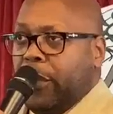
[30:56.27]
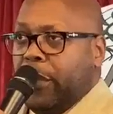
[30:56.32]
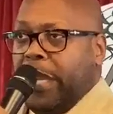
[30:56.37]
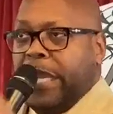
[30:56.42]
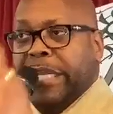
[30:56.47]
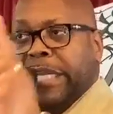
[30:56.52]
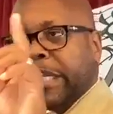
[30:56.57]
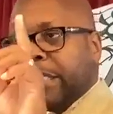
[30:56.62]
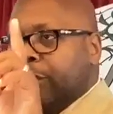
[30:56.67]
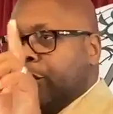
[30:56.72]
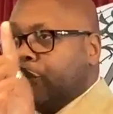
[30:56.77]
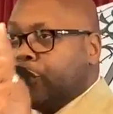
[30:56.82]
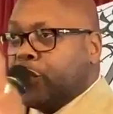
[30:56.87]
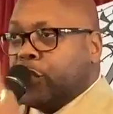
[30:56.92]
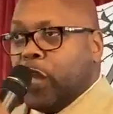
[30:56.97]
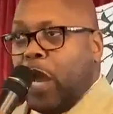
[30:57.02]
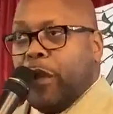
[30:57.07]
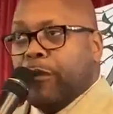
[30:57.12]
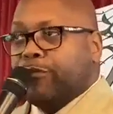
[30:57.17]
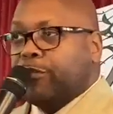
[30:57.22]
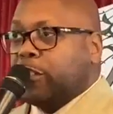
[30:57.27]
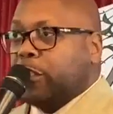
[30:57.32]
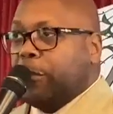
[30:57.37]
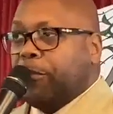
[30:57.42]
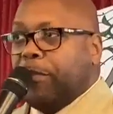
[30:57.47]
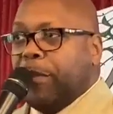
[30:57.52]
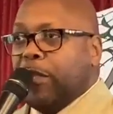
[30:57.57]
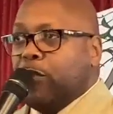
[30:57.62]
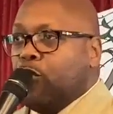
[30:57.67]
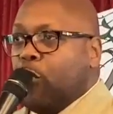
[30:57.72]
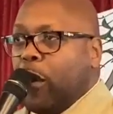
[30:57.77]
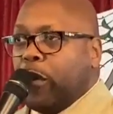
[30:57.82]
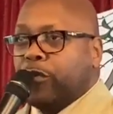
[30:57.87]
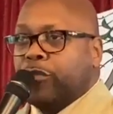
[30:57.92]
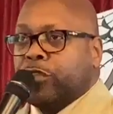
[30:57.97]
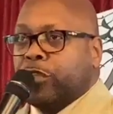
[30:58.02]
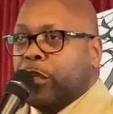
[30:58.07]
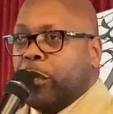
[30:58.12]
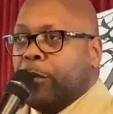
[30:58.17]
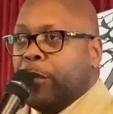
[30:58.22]
And He deserves to be
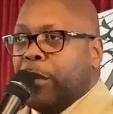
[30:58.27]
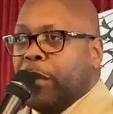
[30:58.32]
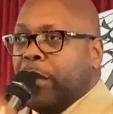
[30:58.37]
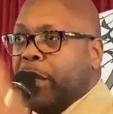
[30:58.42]
worshiped.